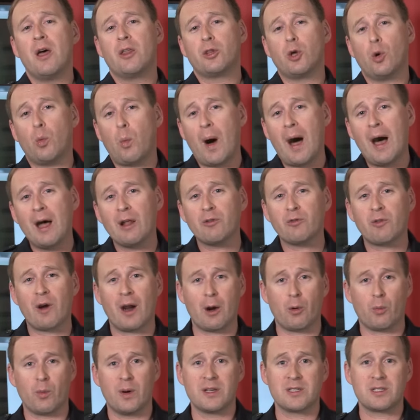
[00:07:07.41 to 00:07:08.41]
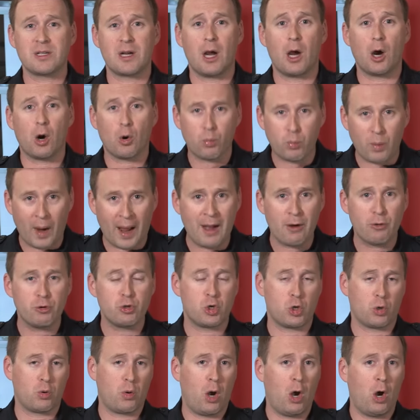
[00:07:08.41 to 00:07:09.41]
the wildfire risk
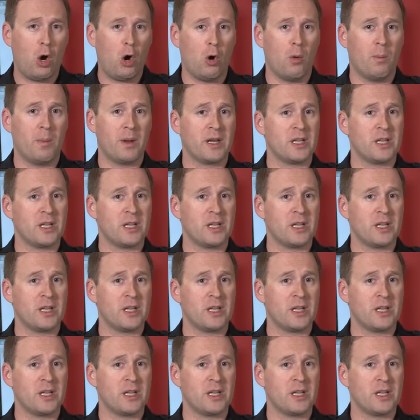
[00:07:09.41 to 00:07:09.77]
around your home.